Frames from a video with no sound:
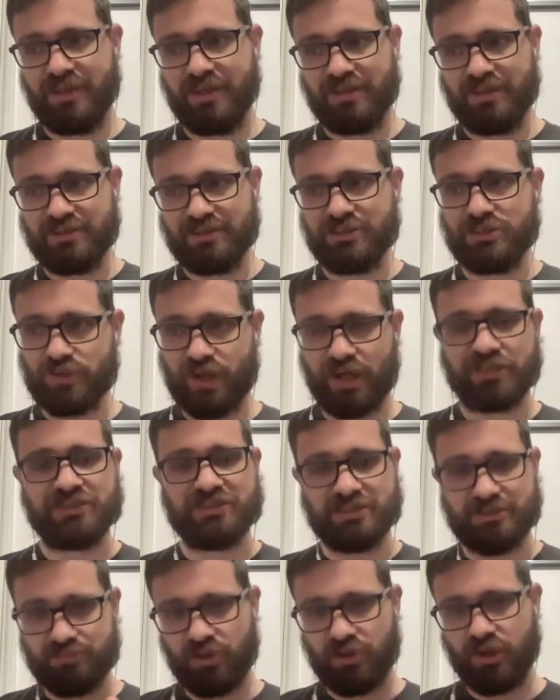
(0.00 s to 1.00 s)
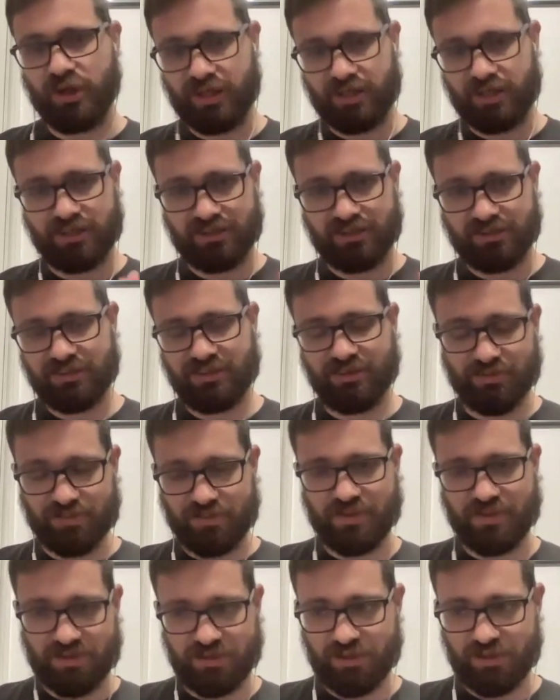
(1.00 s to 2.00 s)
distracted by
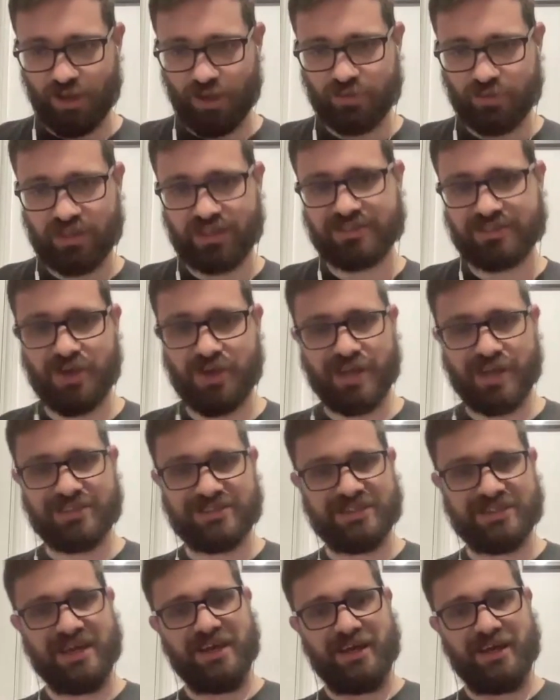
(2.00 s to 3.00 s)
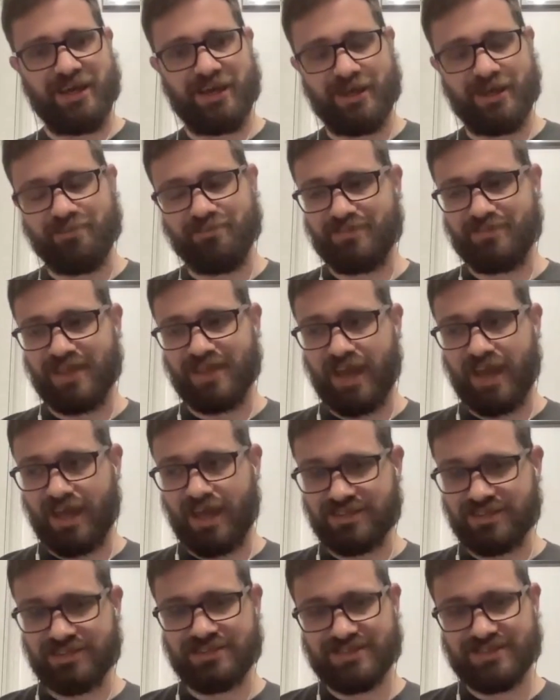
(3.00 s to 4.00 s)
the coding side.
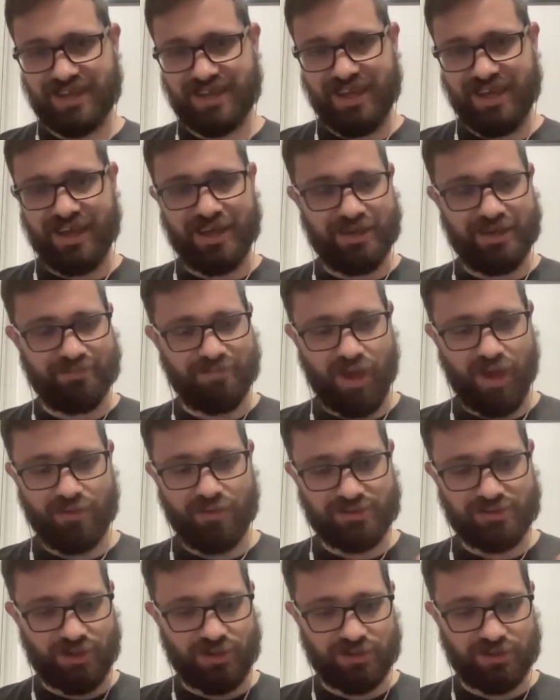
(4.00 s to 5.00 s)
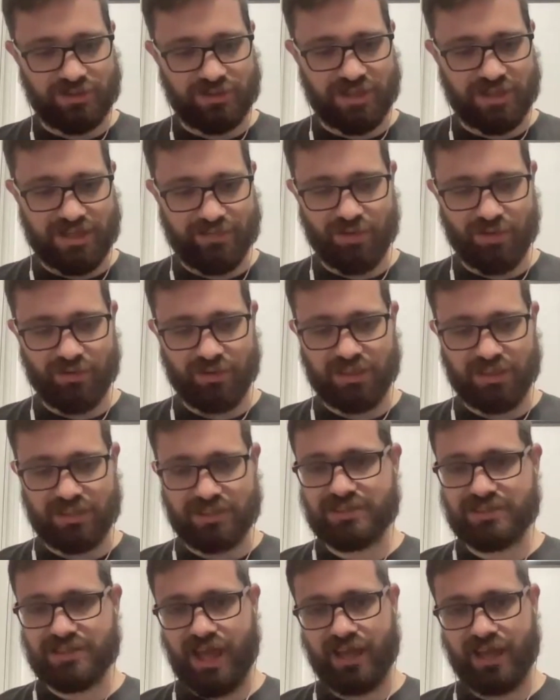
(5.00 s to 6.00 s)
And I was on Email Geek
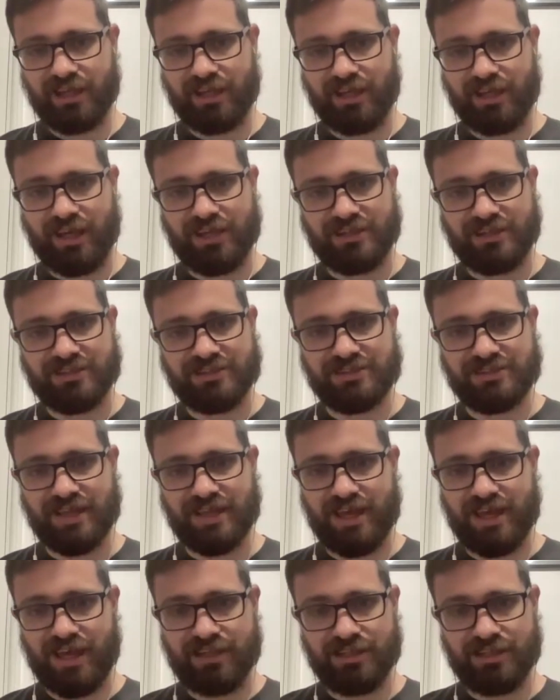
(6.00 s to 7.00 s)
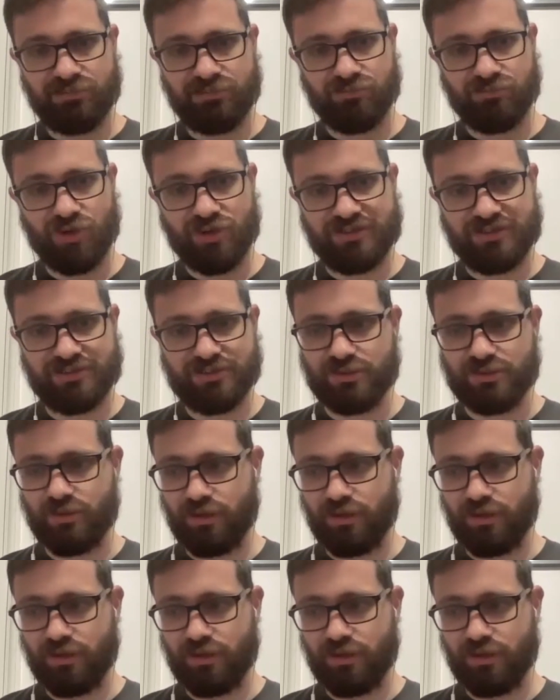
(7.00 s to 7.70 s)
Slack, and Elliot Ross, who